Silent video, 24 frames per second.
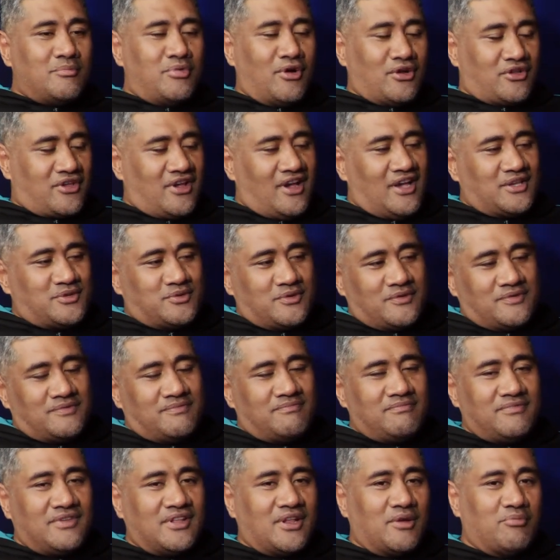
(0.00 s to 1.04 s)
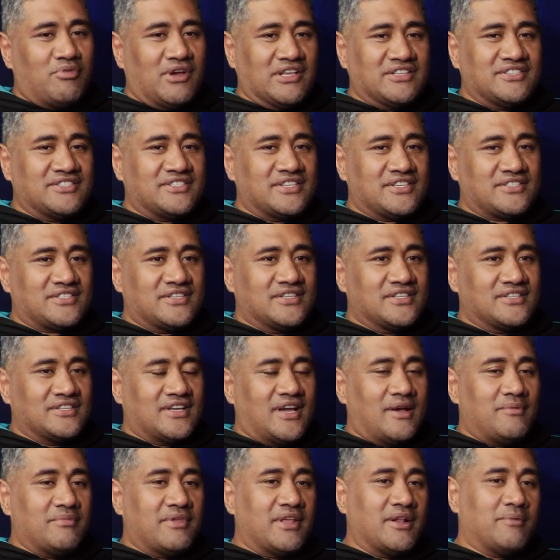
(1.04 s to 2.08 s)
podcast with you know brothers and
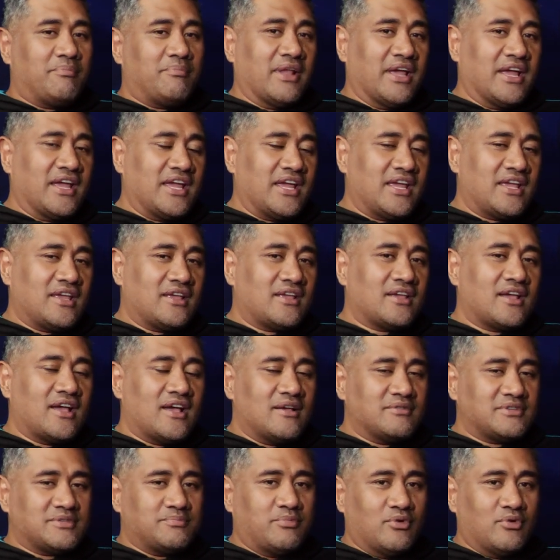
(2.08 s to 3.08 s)
sisters um, that are playing uh,